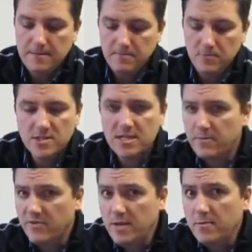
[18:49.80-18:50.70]
what type
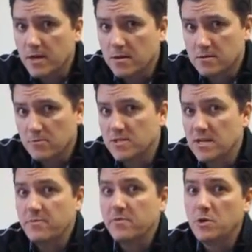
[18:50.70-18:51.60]
of emails and what
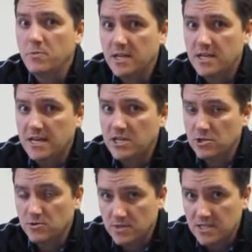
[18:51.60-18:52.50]
type of
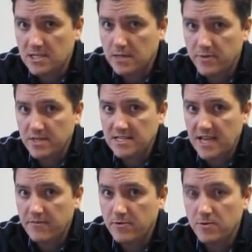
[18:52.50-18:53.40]
communication are these companies
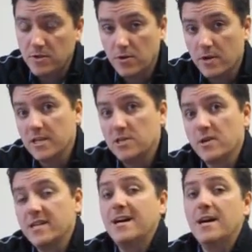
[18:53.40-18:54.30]
having with you? Are they
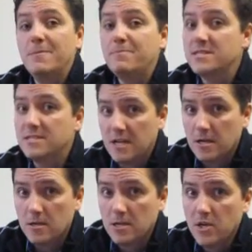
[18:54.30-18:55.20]
trying to
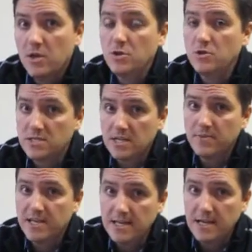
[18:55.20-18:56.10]
upsell you
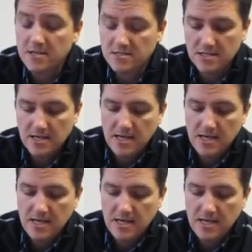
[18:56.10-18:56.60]
something else?